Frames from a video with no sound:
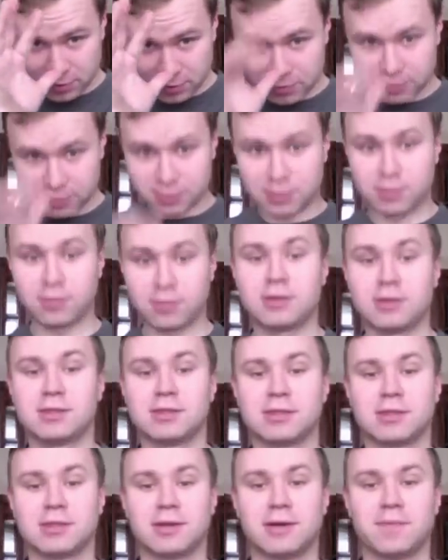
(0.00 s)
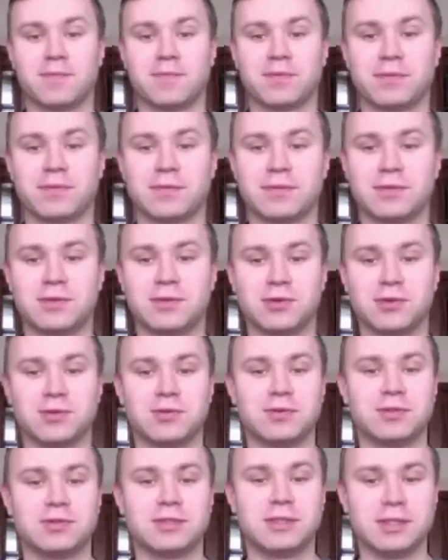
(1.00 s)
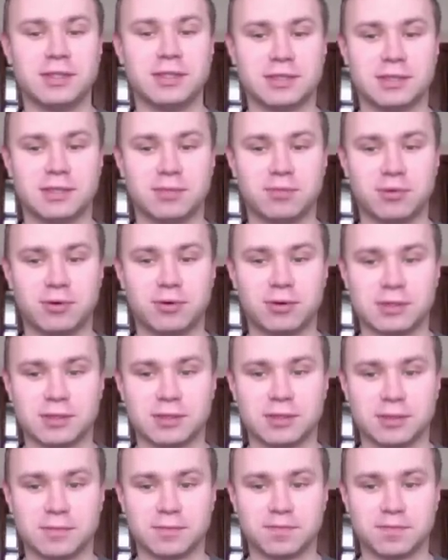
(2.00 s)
So this is to tease a person.